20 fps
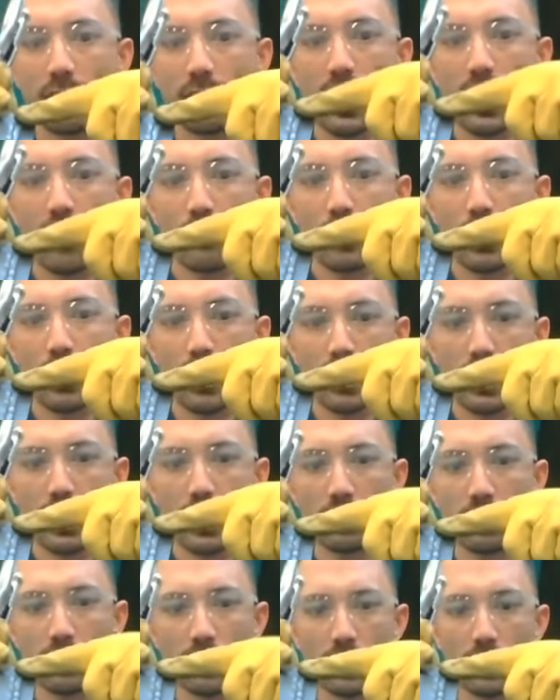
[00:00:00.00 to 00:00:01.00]
Have your gun
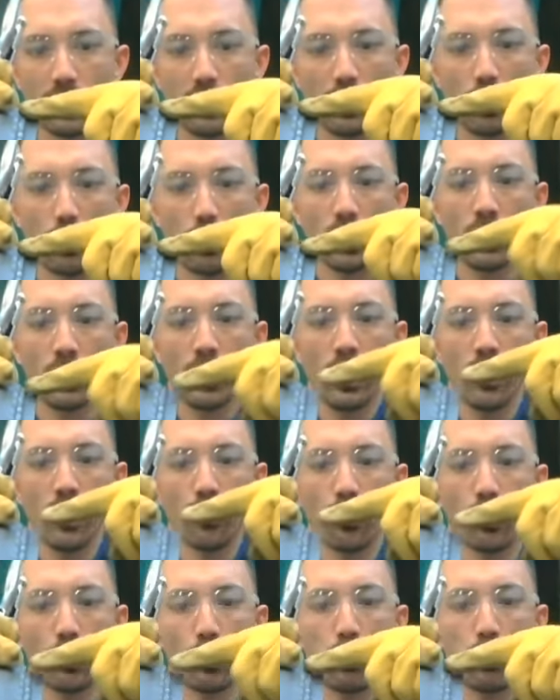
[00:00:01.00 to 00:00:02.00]
angle a little lower
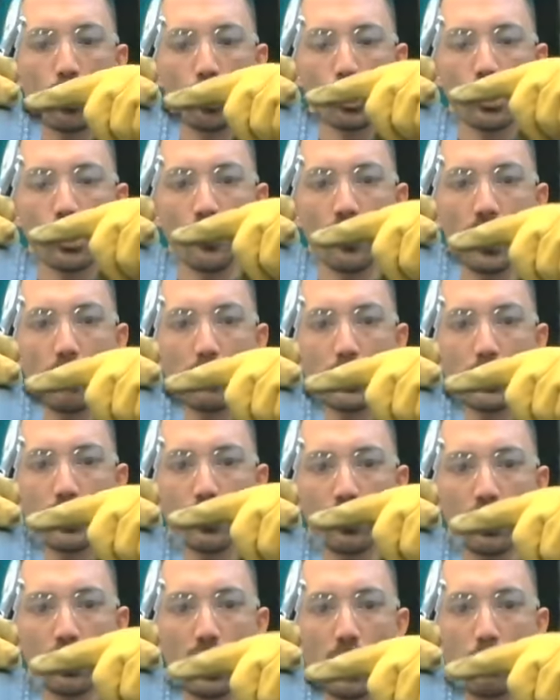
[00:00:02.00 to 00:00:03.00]
so it pushes that
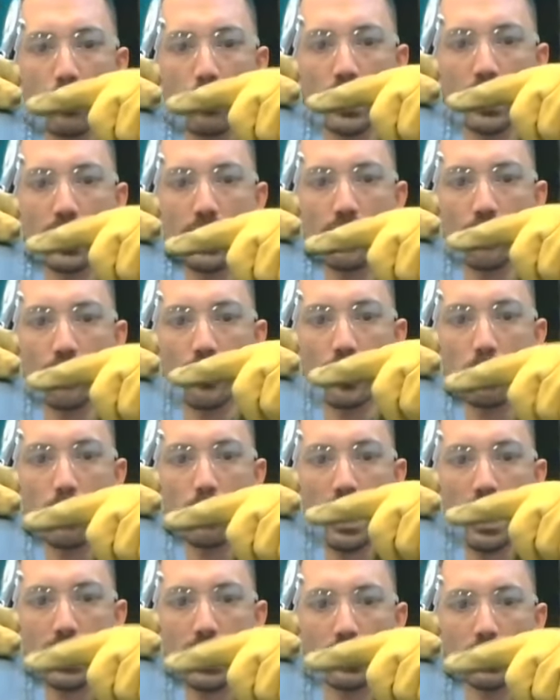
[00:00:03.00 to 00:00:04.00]
material up against the
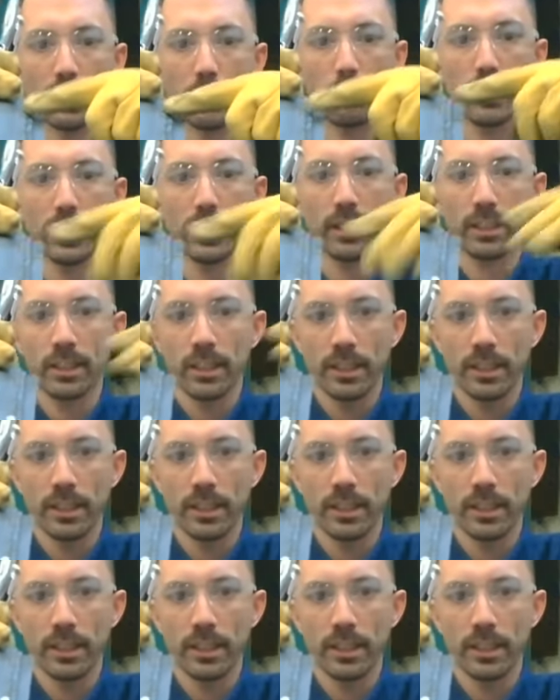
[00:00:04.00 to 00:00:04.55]
back a little bit.